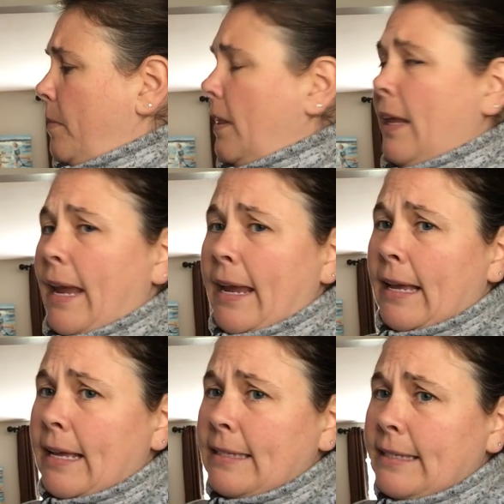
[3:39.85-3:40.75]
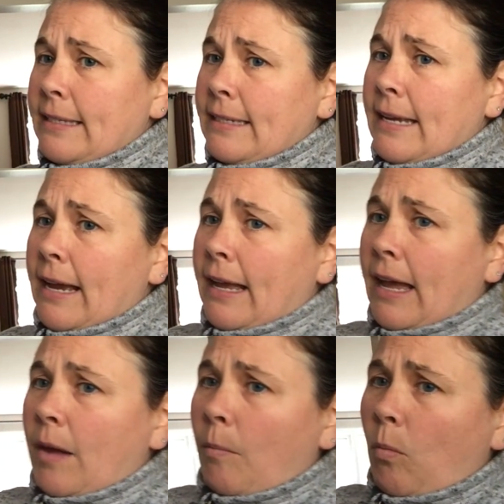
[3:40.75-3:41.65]
Plane got stuck
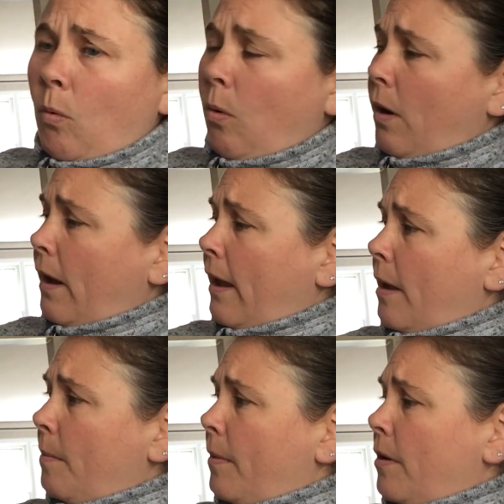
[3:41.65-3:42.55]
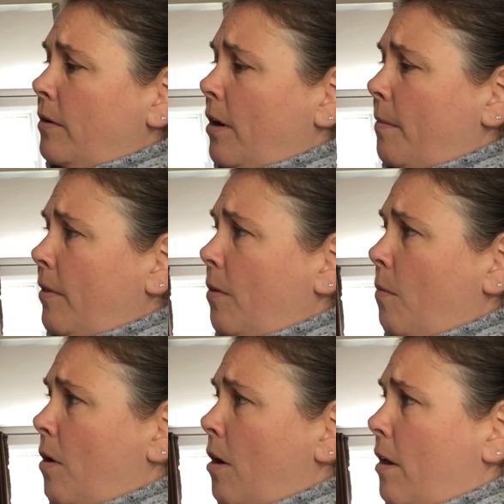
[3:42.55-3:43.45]
up way up on top of the
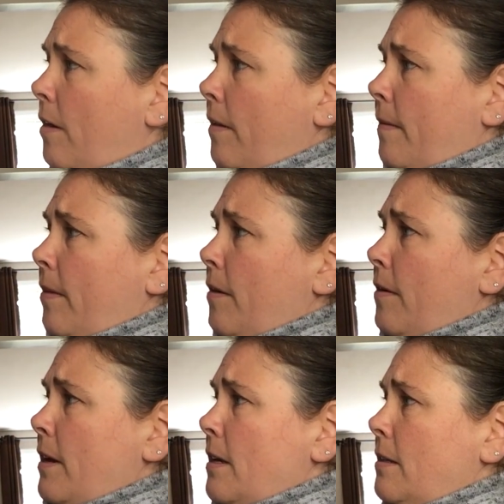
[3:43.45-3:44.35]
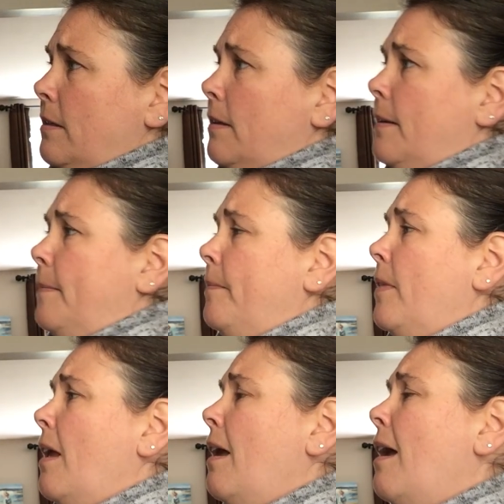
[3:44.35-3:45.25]
wall. There he is.
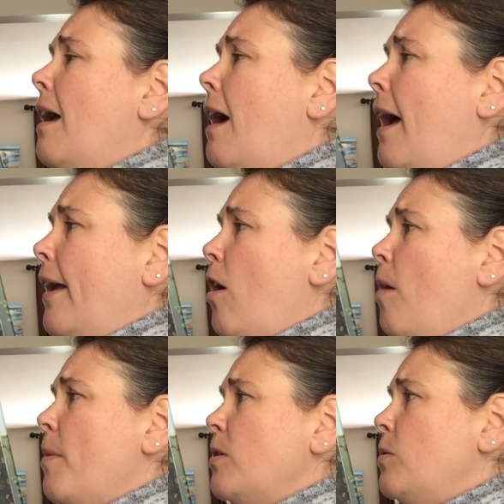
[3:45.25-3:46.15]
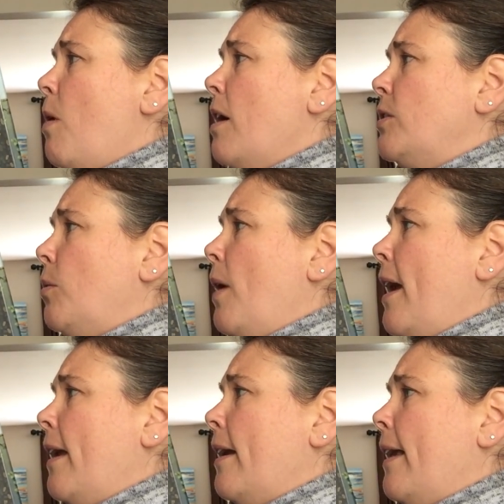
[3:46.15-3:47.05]
I almost walked
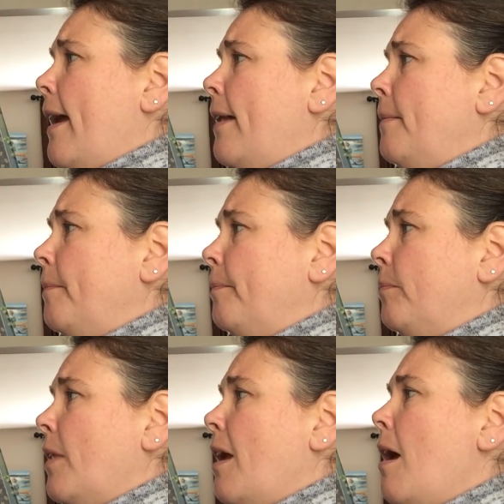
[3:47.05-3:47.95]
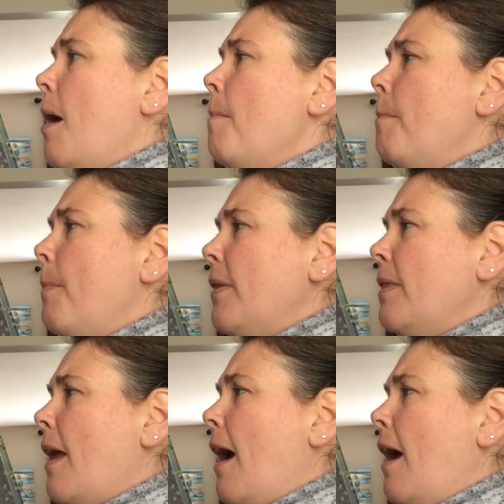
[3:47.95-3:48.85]
away again.
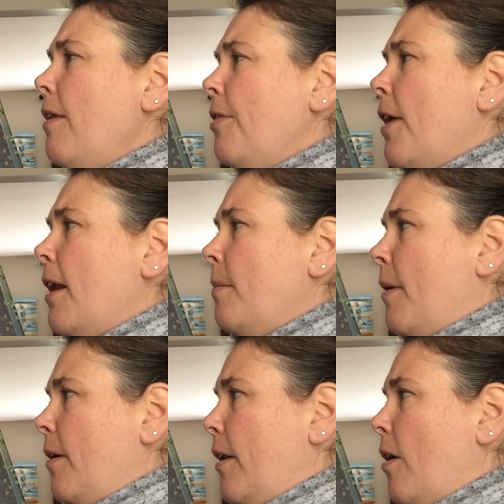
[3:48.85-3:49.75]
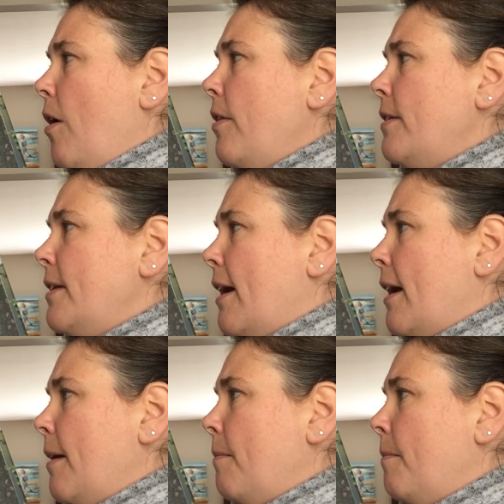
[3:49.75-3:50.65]
But I thought about it all the
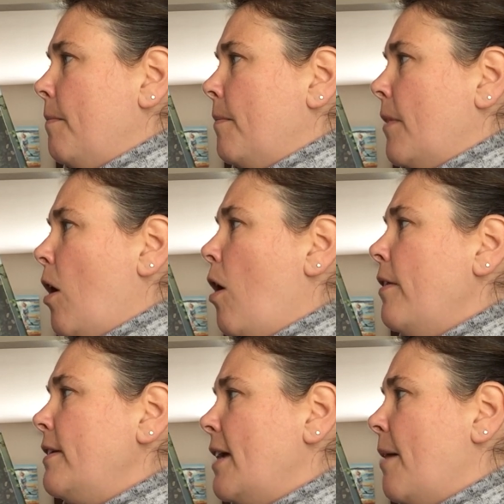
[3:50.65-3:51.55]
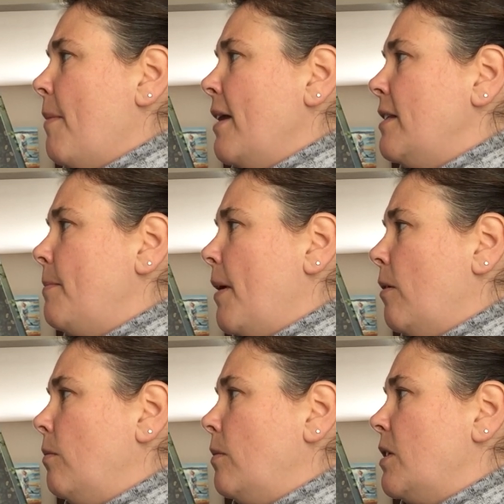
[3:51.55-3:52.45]
time. All the time I'd
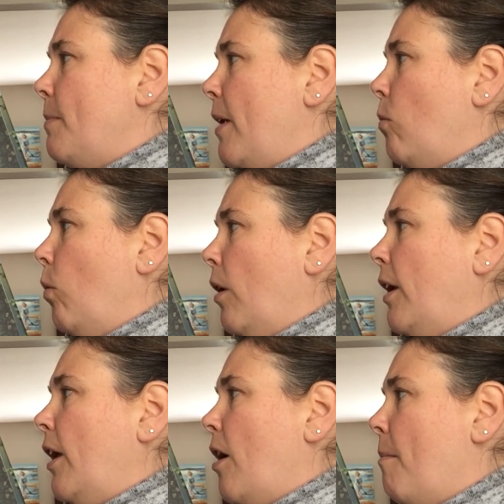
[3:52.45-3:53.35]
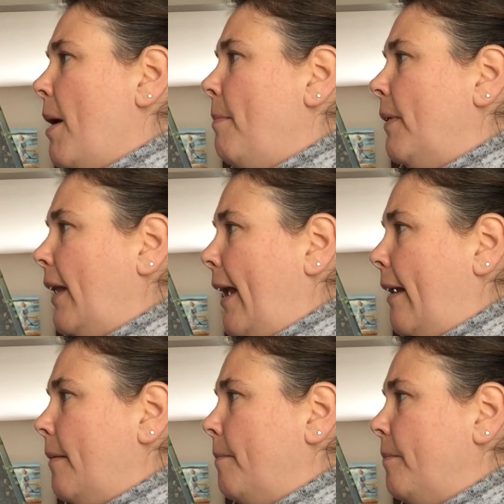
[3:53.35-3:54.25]
spent working on my plane.